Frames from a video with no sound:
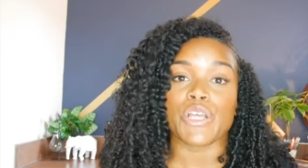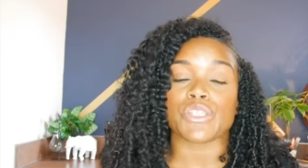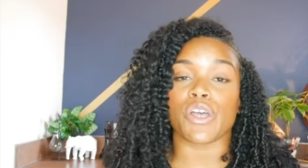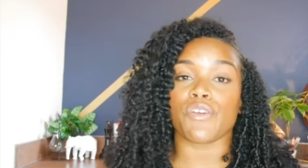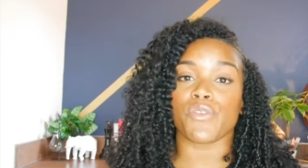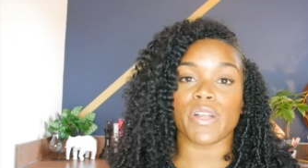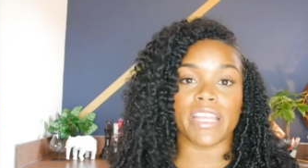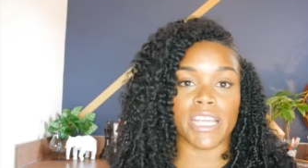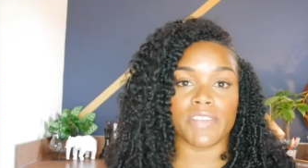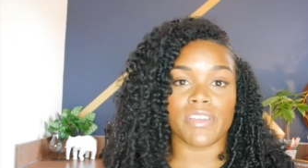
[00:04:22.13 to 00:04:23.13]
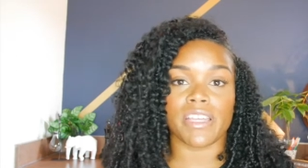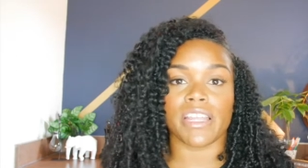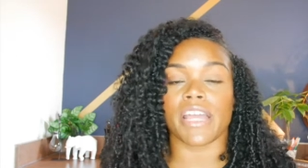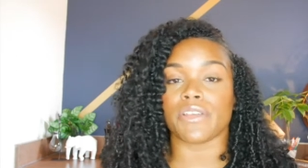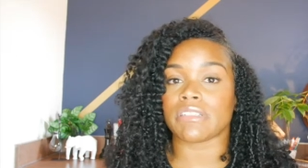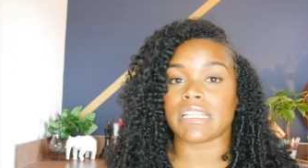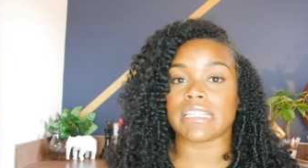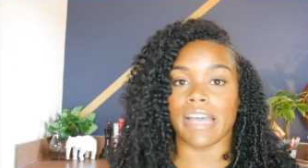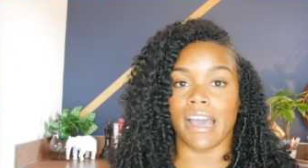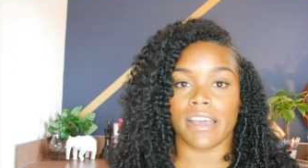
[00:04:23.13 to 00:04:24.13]
So for giving, I usually
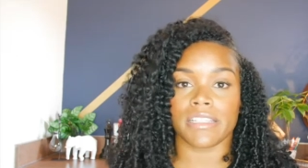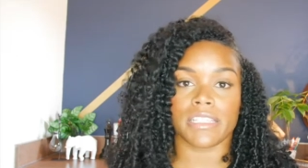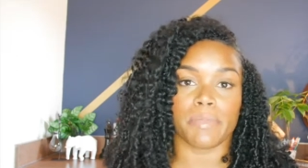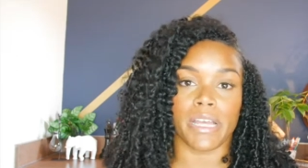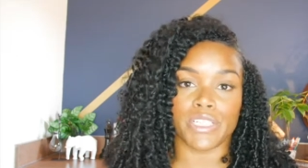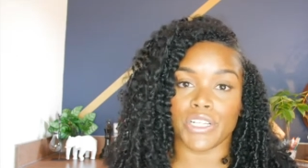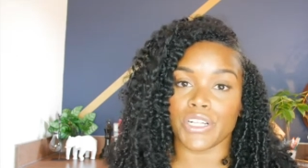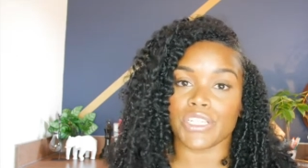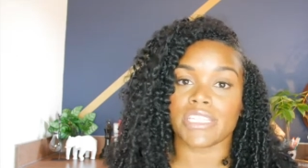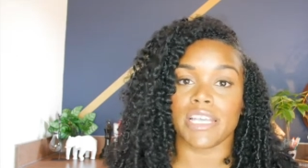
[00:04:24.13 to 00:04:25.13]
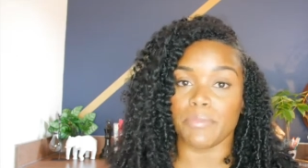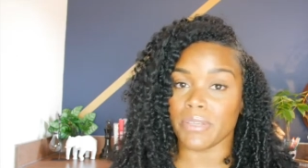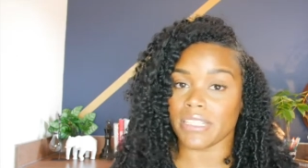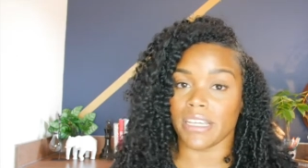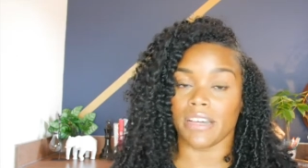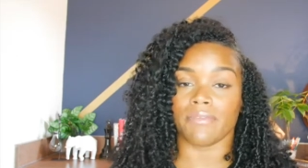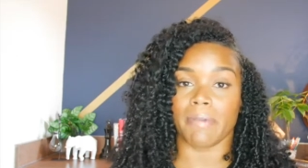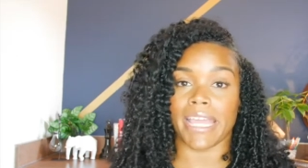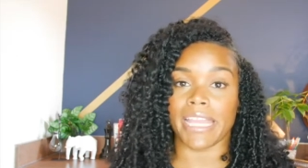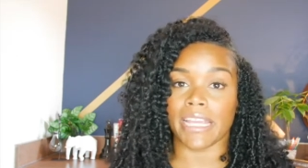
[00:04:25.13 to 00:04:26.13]
tie to my church 10% of
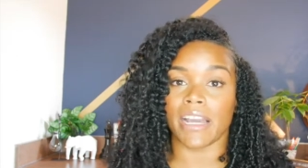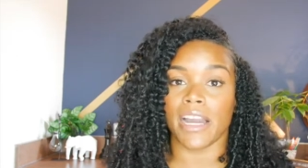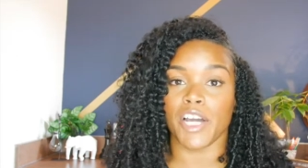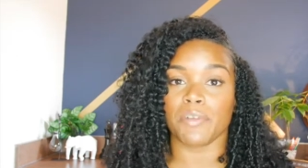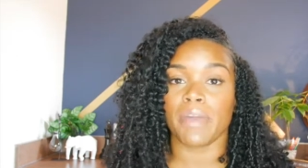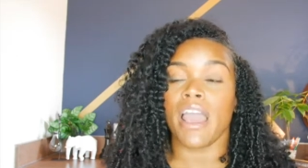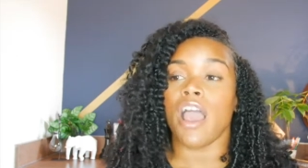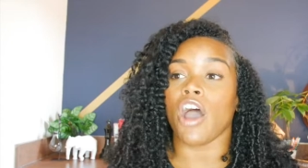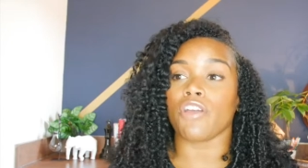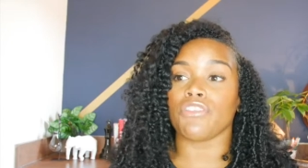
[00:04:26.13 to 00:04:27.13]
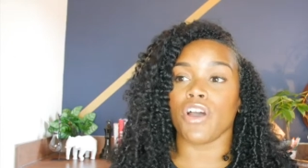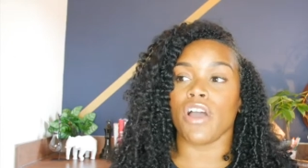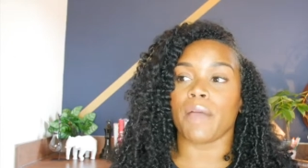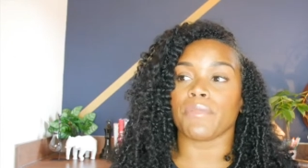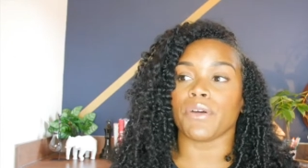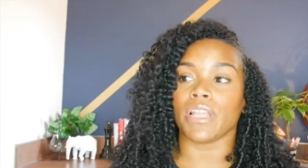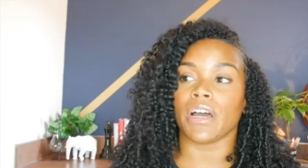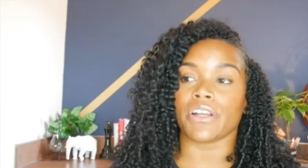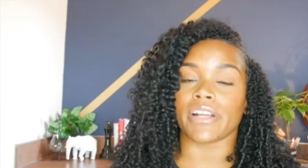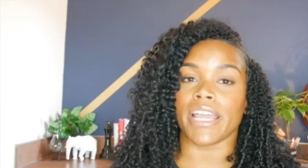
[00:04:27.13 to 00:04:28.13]
my income, although I'm no
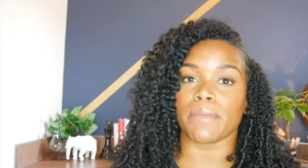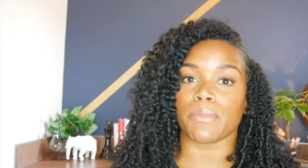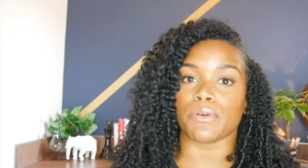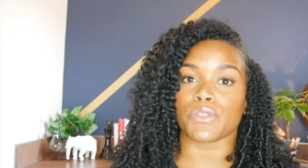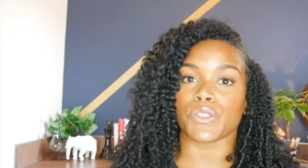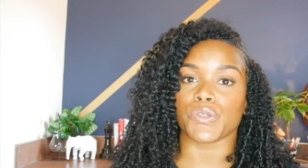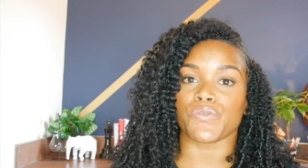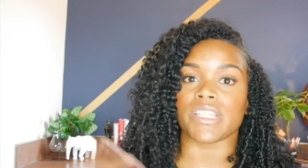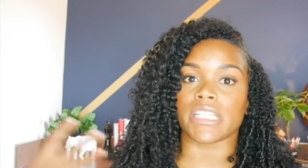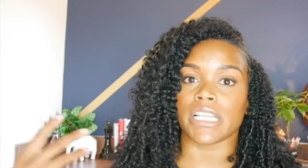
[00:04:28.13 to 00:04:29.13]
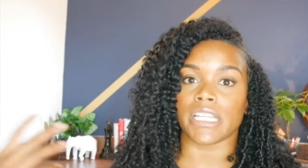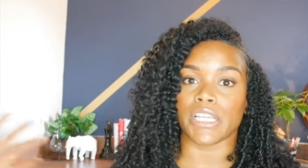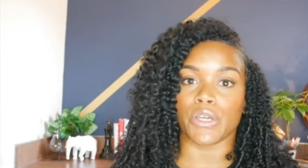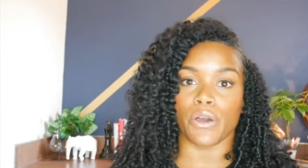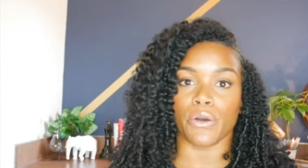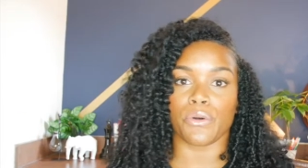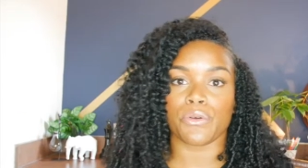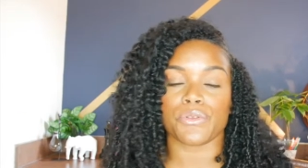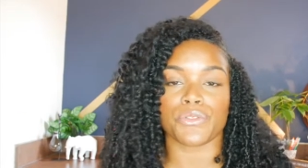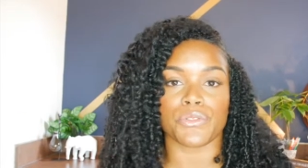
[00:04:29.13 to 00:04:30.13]
longer able to physically go
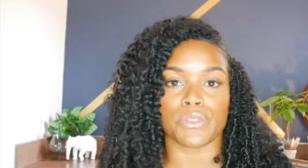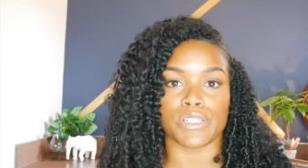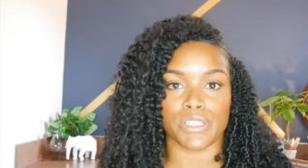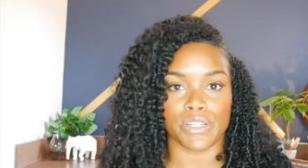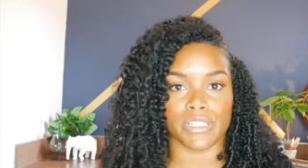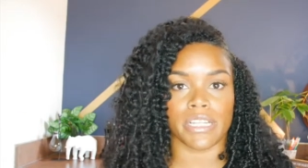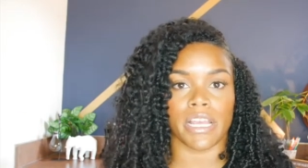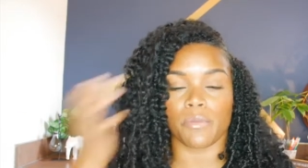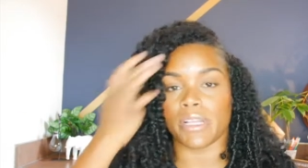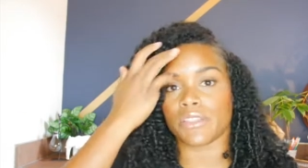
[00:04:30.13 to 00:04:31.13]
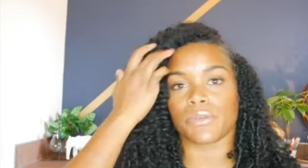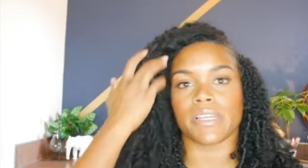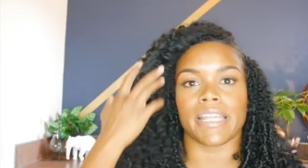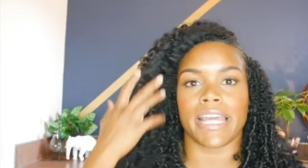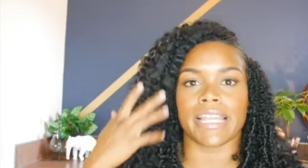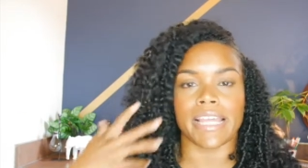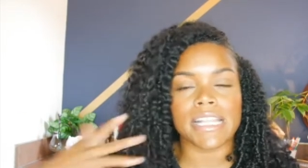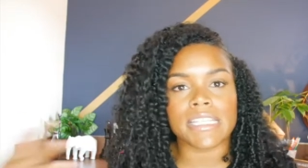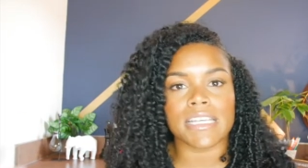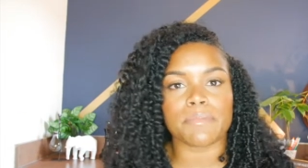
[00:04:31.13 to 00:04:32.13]
to the church that I went to in
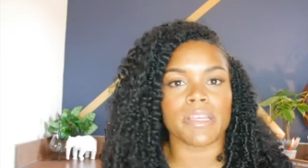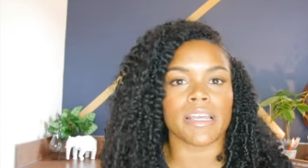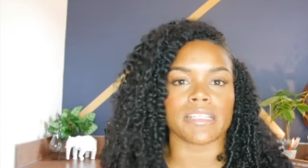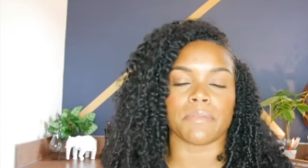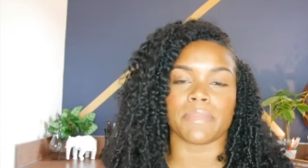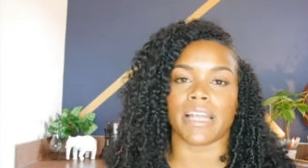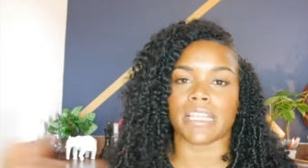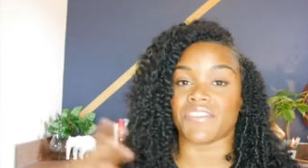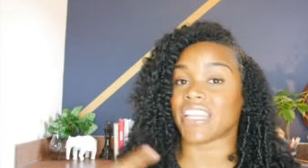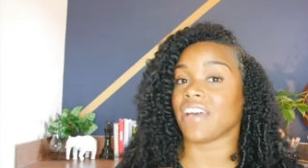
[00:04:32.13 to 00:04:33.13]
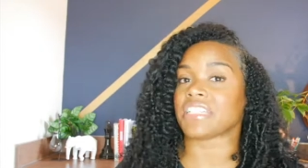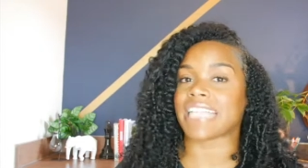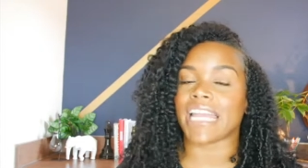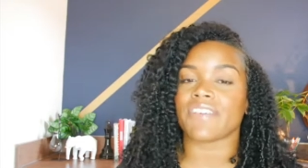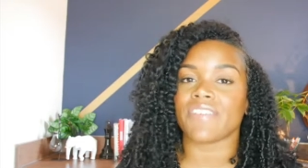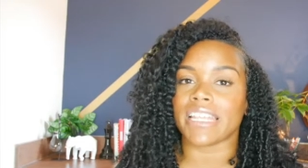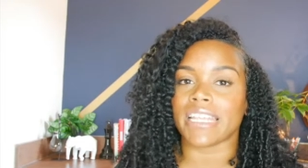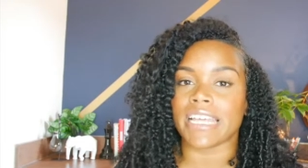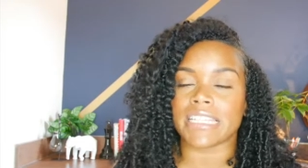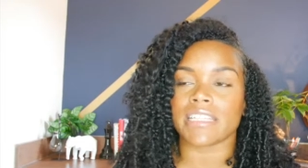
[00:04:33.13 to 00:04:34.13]
Atlanta because I'm now living outside of
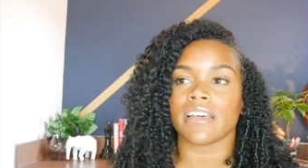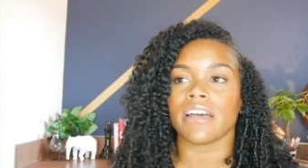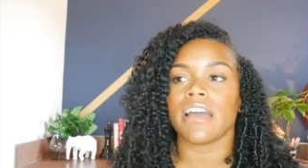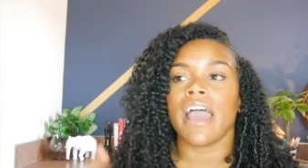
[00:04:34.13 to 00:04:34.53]
Atlanta.